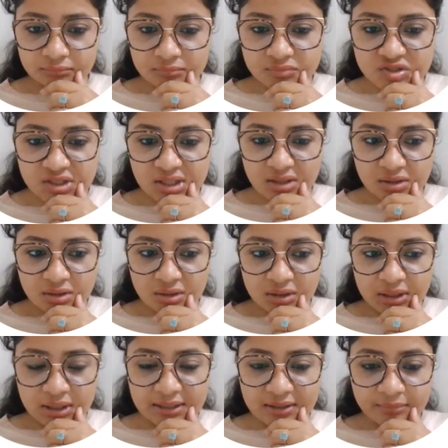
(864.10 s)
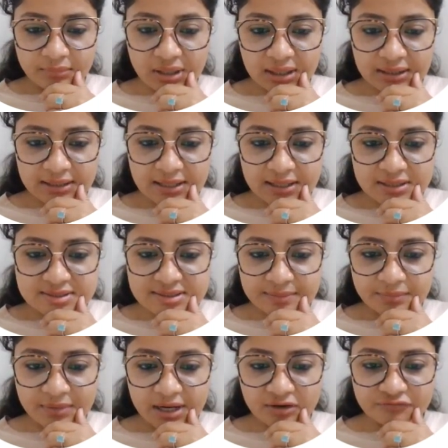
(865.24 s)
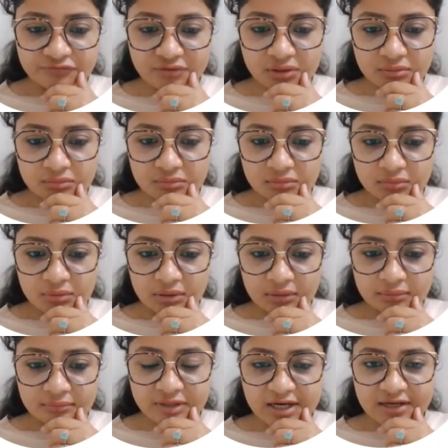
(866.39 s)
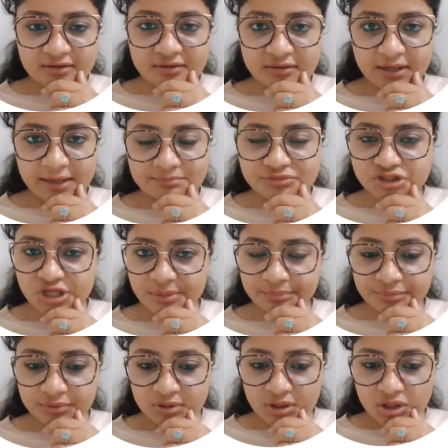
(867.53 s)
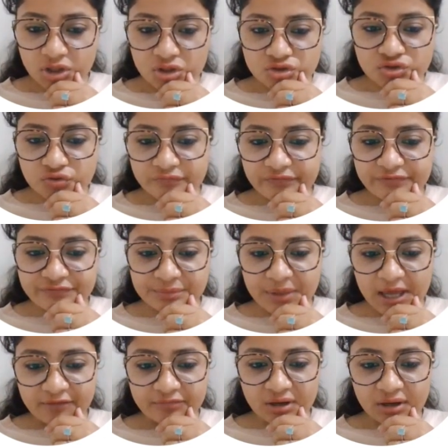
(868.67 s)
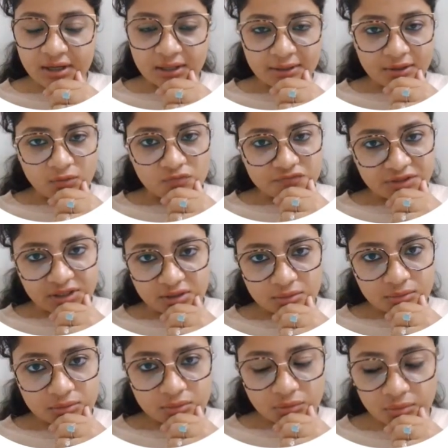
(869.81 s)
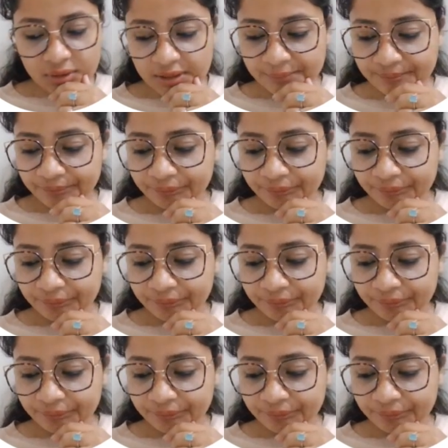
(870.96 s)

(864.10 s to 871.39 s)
See, in the middle there is some kind of a tent type shape, so we will be having a delta over here. Okay.